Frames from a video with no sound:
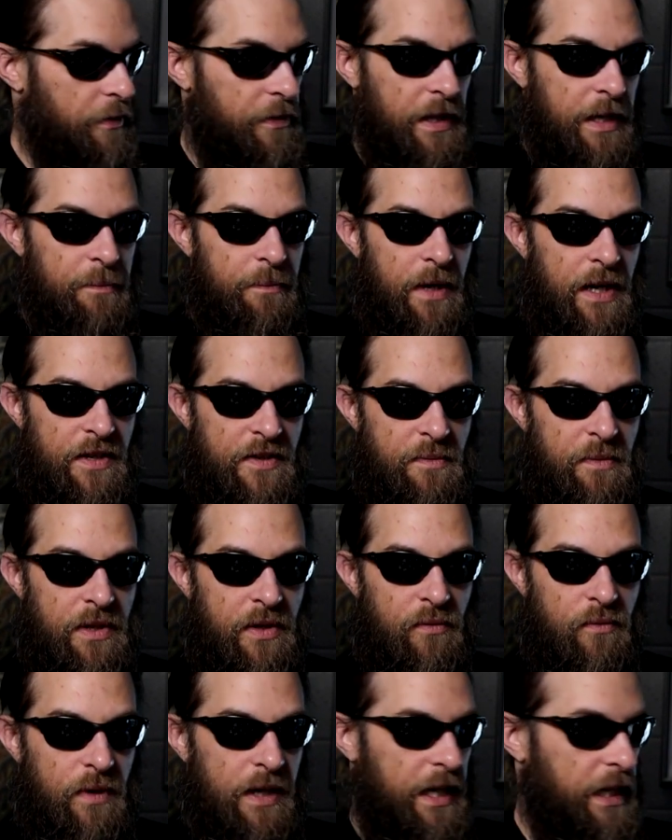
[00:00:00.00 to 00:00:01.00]
like possibly a
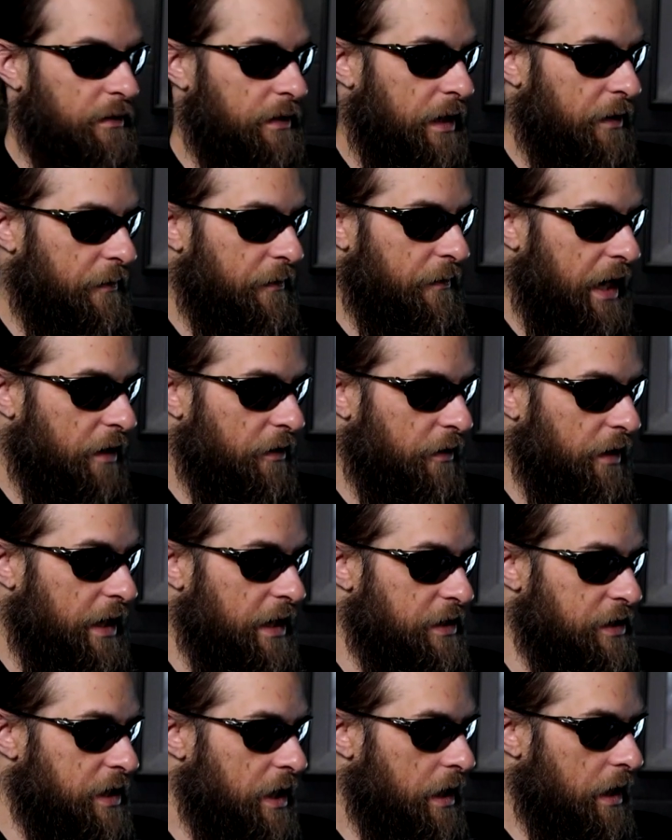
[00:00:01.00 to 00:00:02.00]
ring around the outer
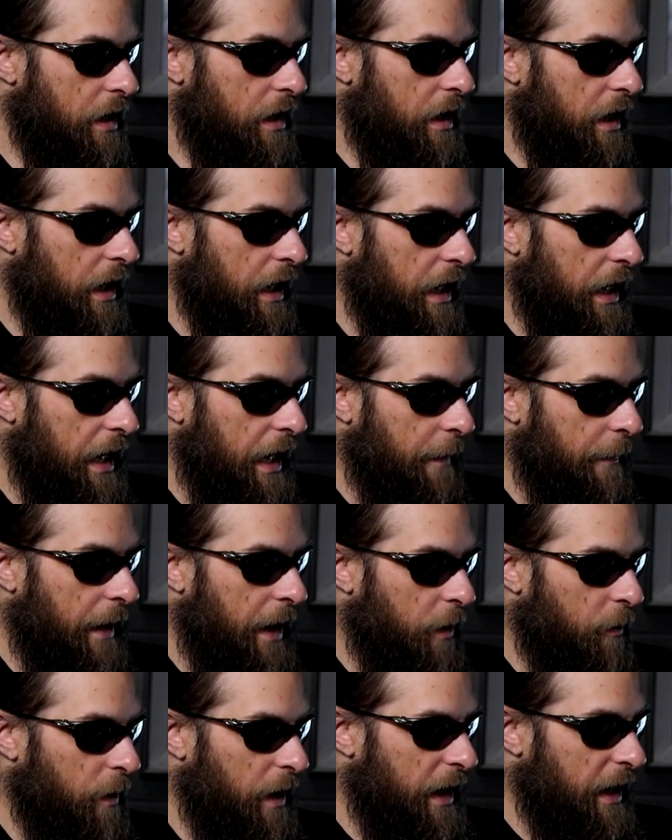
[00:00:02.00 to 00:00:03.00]
edge, and
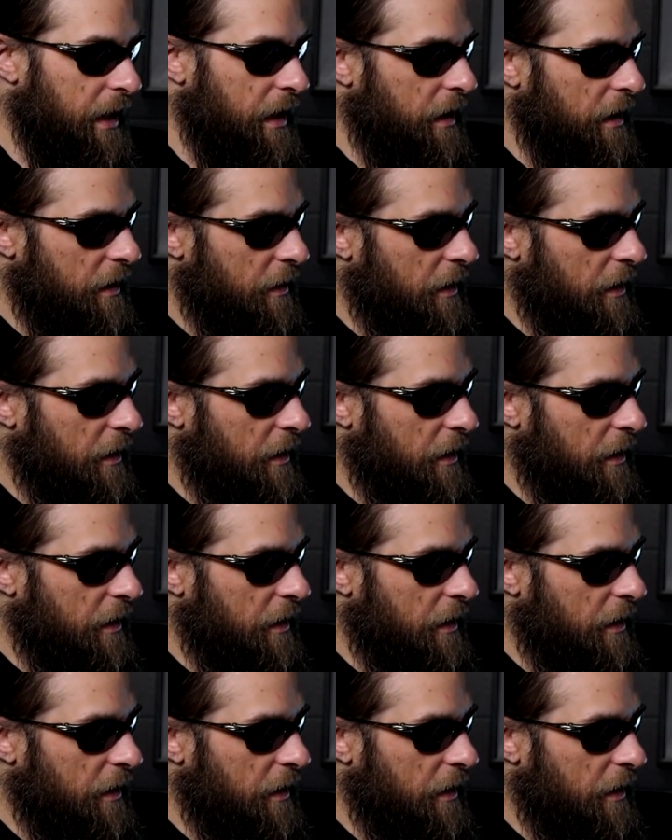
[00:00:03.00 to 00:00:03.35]
that way,